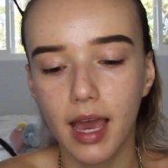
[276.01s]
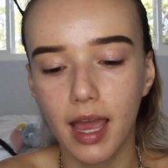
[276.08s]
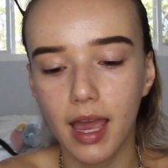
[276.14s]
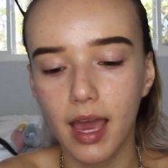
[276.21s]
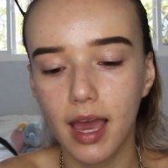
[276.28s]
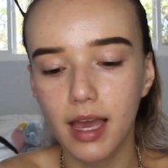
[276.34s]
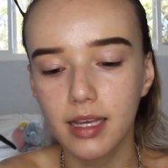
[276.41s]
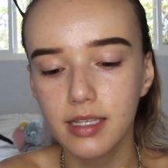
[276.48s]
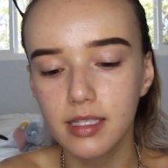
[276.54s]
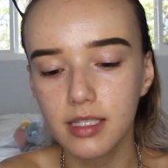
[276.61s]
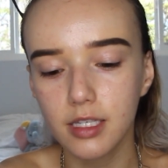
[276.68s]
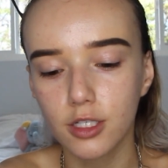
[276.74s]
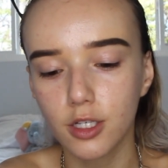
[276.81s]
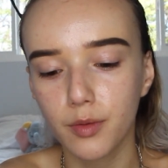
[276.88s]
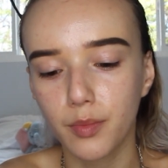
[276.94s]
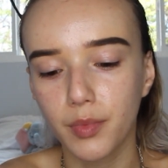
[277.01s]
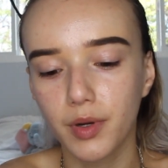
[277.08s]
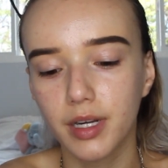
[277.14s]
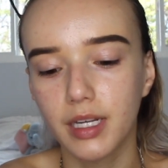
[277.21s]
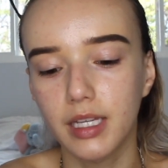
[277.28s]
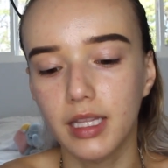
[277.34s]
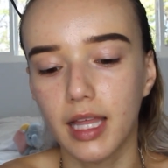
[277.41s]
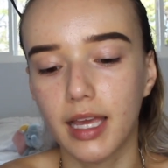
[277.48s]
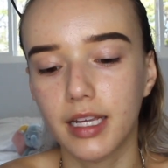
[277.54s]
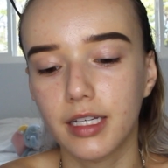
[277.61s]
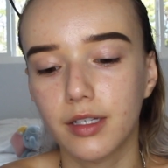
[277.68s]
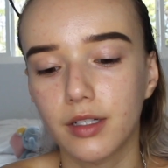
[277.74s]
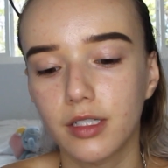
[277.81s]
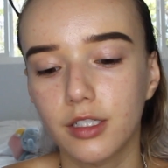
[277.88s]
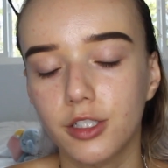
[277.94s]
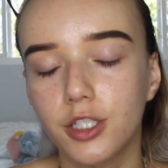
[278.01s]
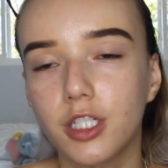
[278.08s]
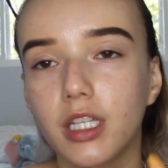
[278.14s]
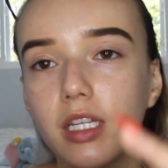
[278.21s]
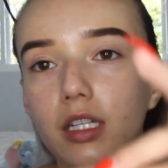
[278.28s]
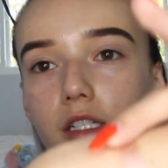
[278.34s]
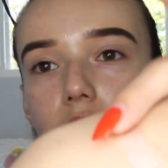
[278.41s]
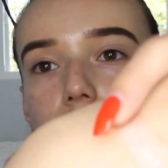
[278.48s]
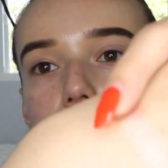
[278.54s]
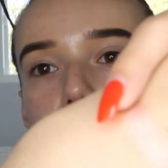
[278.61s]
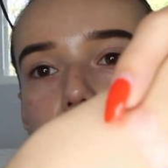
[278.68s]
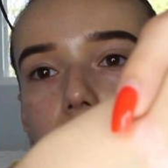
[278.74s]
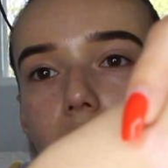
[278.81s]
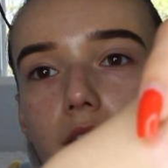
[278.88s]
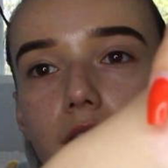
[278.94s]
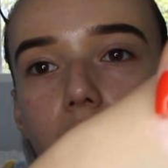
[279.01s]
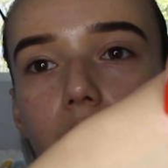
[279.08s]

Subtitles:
it has such a pretty, like, sheen to it.